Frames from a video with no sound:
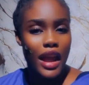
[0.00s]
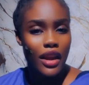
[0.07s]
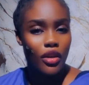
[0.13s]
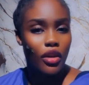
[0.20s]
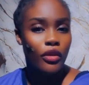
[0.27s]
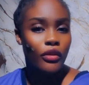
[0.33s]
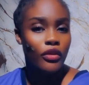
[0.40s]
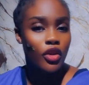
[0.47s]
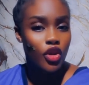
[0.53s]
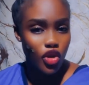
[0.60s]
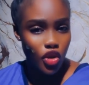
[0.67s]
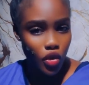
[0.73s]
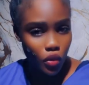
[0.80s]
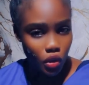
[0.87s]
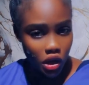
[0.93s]
end of
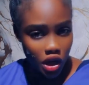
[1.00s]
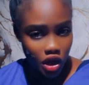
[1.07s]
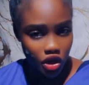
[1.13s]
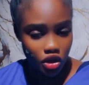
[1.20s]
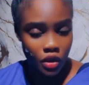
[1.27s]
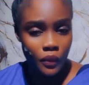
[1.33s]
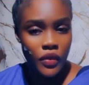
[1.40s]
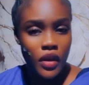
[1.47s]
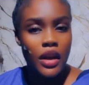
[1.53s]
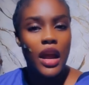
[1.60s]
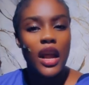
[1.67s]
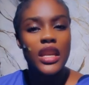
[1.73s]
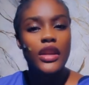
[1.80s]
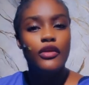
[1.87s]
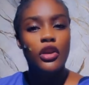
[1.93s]
neurulation.
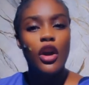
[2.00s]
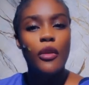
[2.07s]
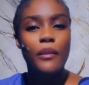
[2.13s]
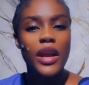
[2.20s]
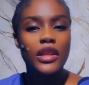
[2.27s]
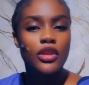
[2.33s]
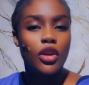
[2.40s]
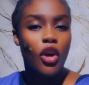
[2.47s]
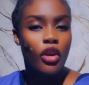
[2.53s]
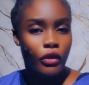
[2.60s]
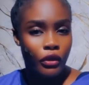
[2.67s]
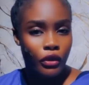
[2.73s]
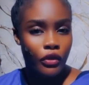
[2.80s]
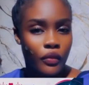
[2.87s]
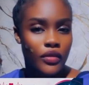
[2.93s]
Now development
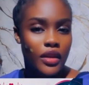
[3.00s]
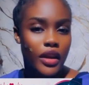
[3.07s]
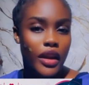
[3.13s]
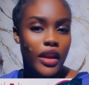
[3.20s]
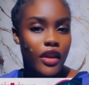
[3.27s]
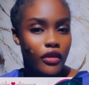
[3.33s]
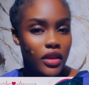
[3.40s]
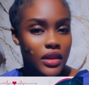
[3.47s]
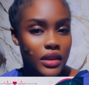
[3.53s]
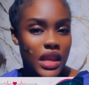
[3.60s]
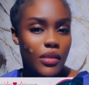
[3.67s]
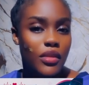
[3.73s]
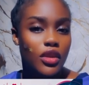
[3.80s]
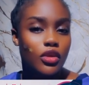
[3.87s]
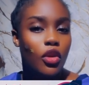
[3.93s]
of the nervous
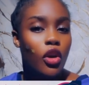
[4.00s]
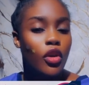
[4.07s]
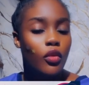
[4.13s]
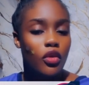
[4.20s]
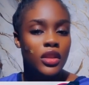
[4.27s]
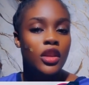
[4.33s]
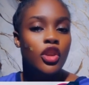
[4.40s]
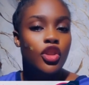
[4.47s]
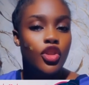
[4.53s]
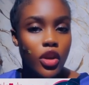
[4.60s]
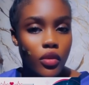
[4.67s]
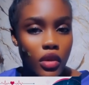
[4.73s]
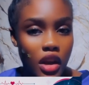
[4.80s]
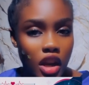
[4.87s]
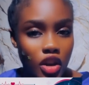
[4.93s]
system is called what?
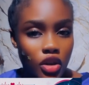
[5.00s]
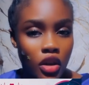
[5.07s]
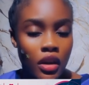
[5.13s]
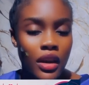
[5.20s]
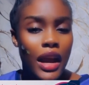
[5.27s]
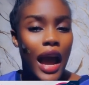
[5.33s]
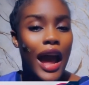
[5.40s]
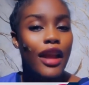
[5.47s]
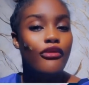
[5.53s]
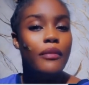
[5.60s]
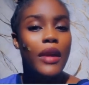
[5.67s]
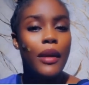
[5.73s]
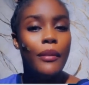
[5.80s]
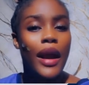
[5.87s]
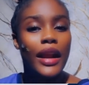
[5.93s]
Neurulation, and
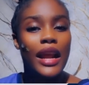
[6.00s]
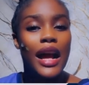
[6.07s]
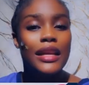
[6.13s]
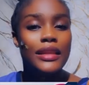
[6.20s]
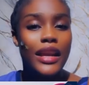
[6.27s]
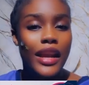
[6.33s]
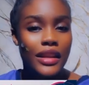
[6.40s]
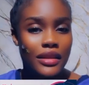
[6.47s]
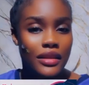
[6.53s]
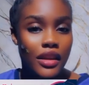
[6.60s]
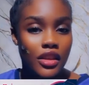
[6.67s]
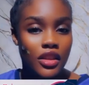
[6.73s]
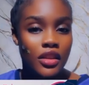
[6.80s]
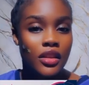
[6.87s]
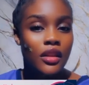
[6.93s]
remember it has 8
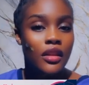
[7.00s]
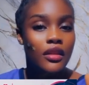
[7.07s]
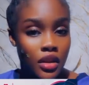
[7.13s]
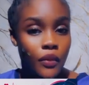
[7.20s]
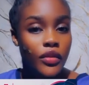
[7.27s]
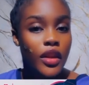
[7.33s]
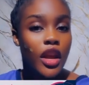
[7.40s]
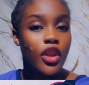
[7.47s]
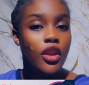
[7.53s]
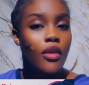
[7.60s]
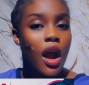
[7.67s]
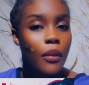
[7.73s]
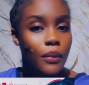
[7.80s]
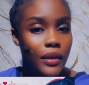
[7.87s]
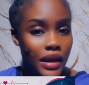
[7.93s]
stages: the
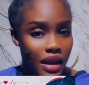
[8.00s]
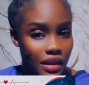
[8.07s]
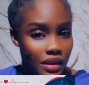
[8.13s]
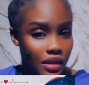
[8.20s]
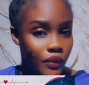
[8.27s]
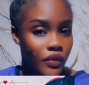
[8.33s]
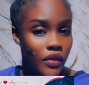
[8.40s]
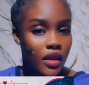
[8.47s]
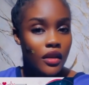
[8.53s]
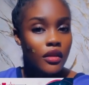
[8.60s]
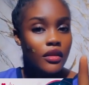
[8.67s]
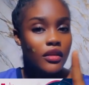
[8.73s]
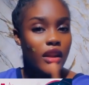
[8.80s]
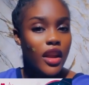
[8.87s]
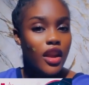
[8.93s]
neural plate,
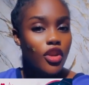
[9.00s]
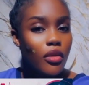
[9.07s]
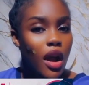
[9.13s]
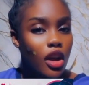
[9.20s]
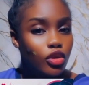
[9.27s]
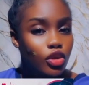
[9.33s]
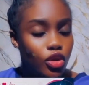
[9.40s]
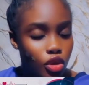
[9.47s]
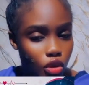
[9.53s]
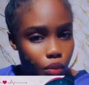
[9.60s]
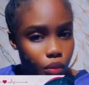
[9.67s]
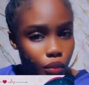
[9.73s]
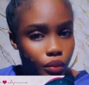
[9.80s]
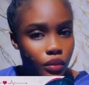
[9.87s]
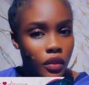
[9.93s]
the neural
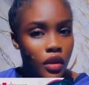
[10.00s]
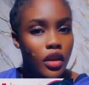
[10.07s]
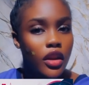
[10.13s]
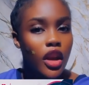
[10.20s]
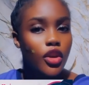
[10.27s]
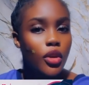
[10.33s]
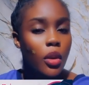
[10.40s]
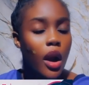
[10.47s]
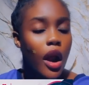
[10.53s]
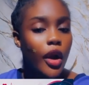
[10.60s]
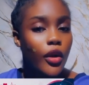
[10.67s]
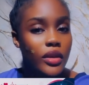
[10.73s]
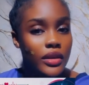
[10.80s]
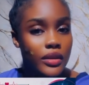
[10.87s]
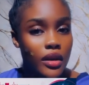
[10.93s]
tube, the
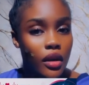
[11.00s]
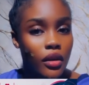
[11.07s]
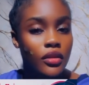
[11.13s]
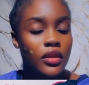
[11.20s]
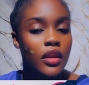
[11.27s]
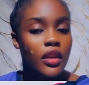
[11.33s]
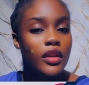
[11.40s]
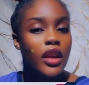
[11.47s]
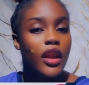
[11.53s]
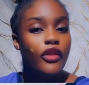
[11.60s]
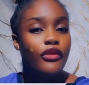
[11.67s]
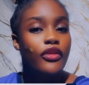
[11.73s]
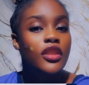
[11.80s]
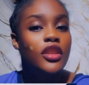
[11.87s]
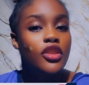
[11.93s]
neural crystals, the
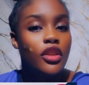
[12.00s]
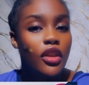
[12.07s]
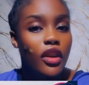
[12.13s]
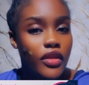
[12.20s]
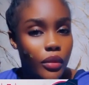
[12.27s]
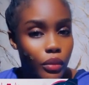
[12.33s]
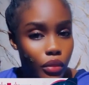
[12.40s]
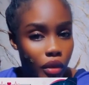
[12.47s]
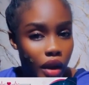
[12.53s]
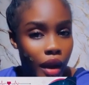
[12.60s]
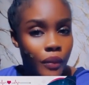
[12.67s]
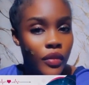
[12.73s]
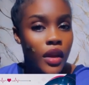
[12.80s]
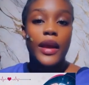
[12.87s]
differentiation of the brain,